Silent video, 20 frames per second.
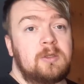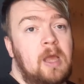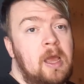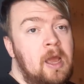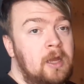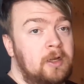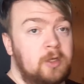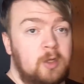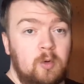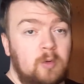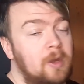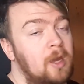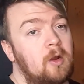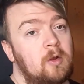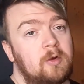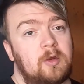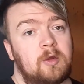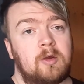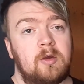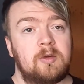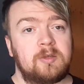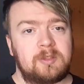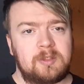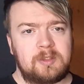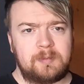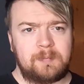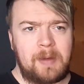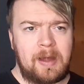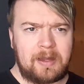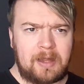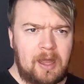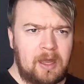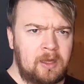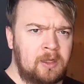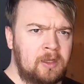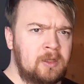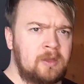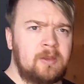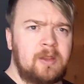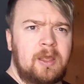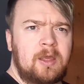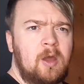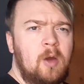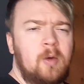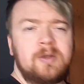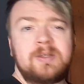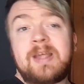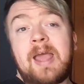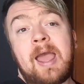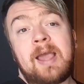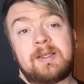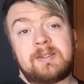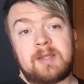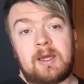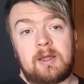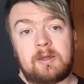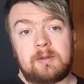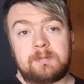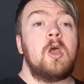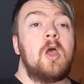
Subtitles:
and you get all your curses back and they go into exile.